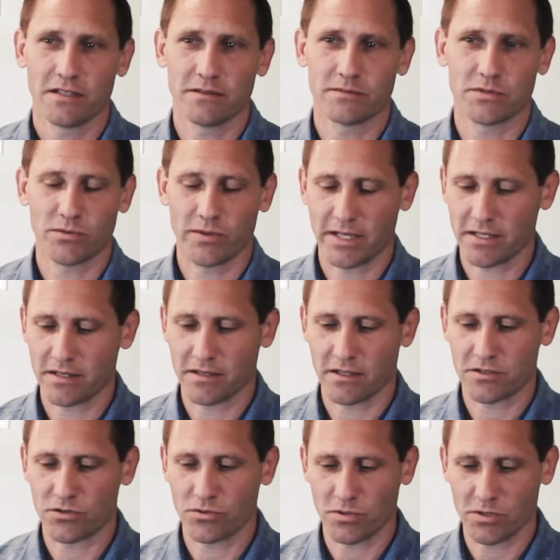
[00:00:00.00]
So we had
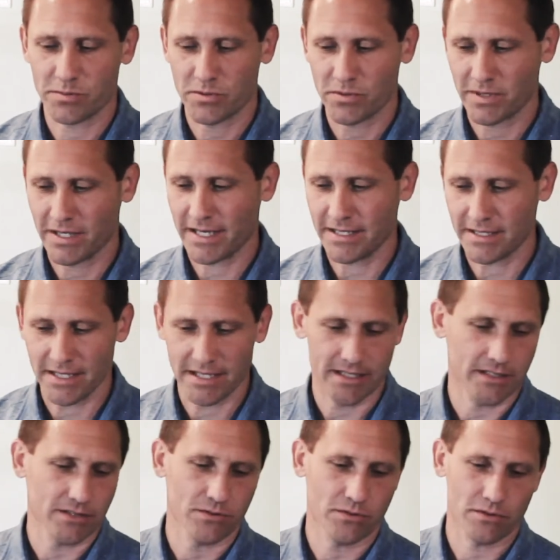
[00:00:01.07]
a choice between 8
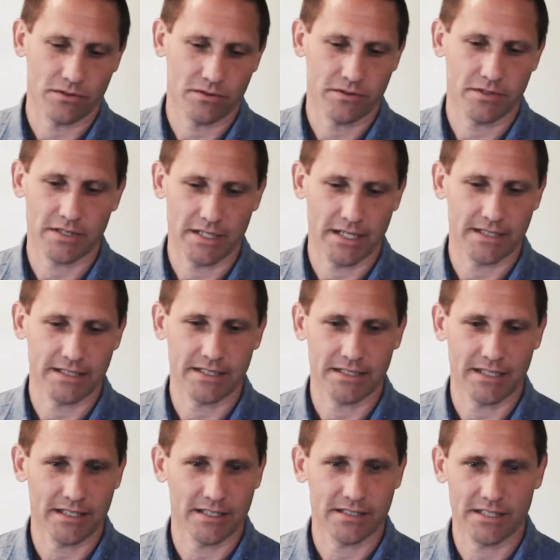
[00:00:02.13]
days or the
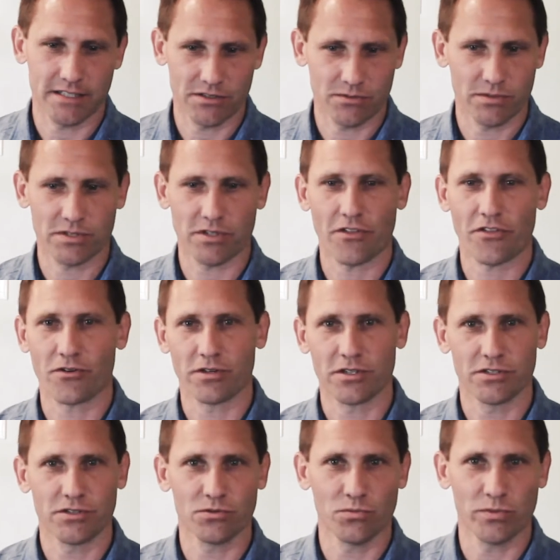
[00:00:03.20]
19th annotation, which is a
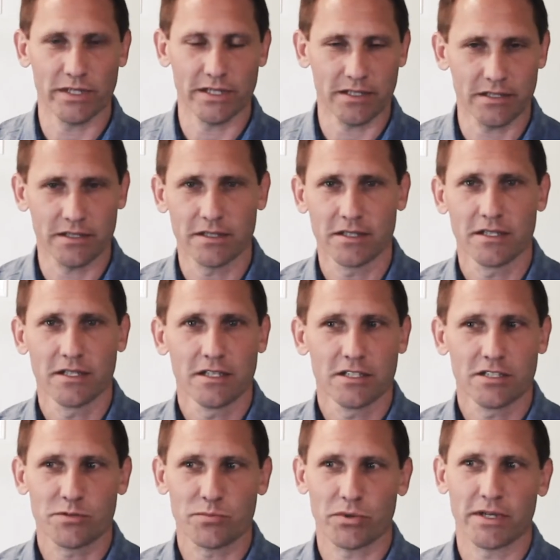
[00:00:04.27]
32-week
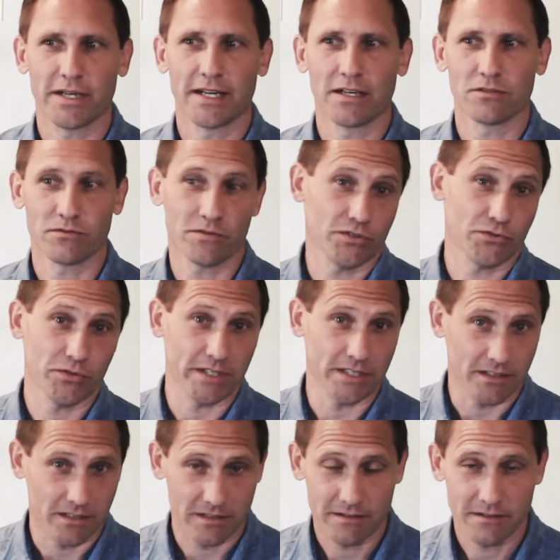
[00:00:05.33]
spread out
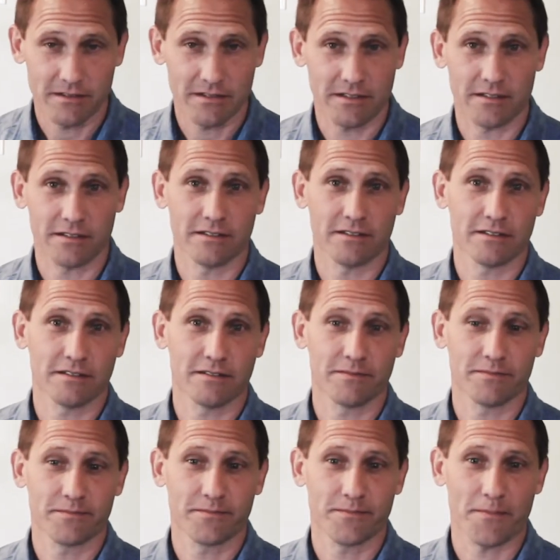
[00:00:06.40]
retreat, and
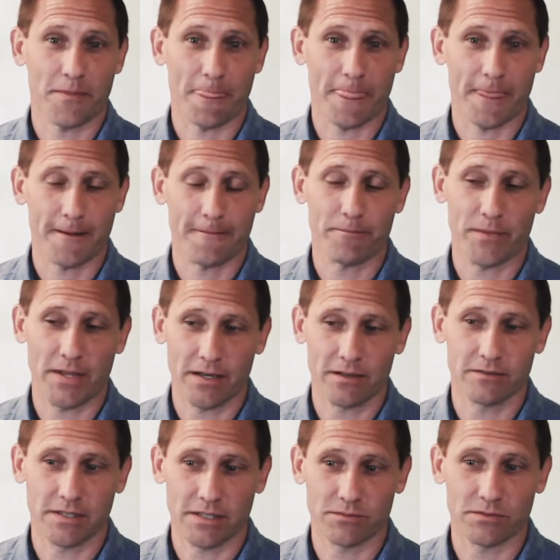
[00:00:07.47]

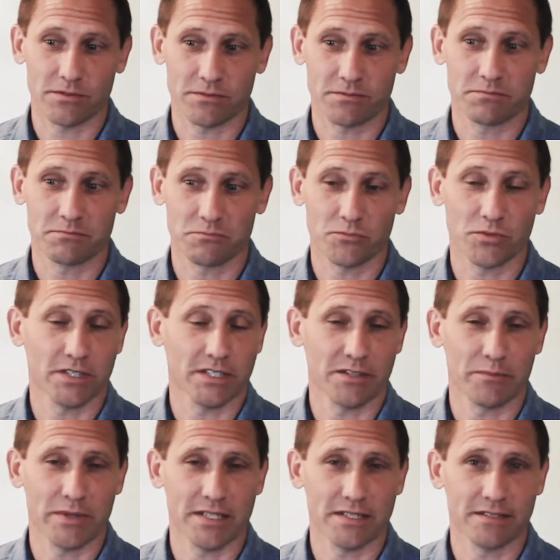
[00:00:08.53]
that was really
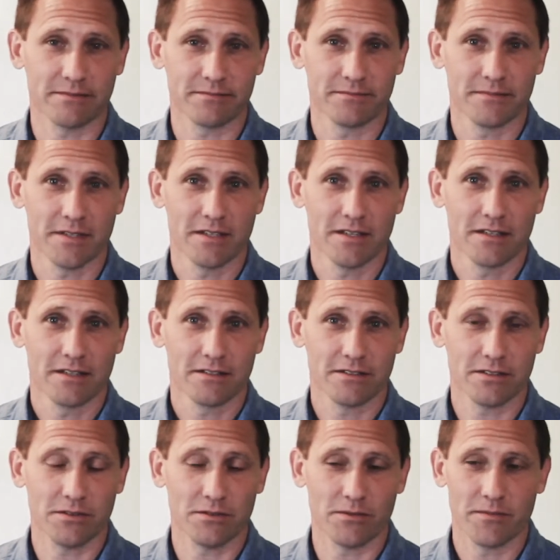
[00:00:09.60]
amazing.
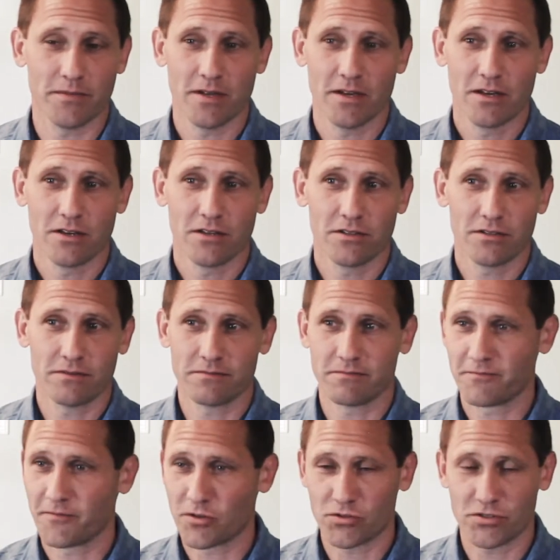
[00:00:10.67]
So
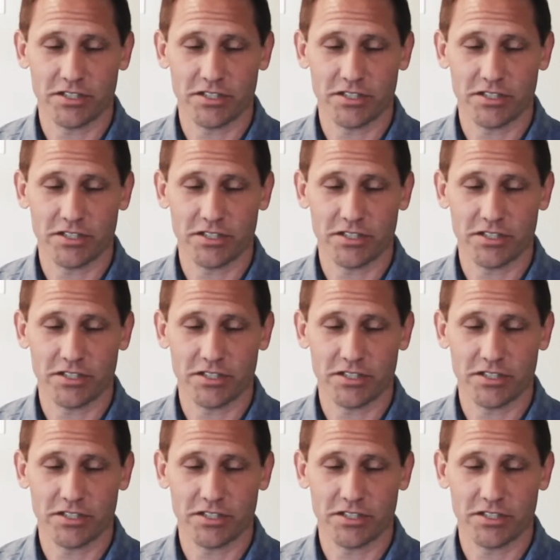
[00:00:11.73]
first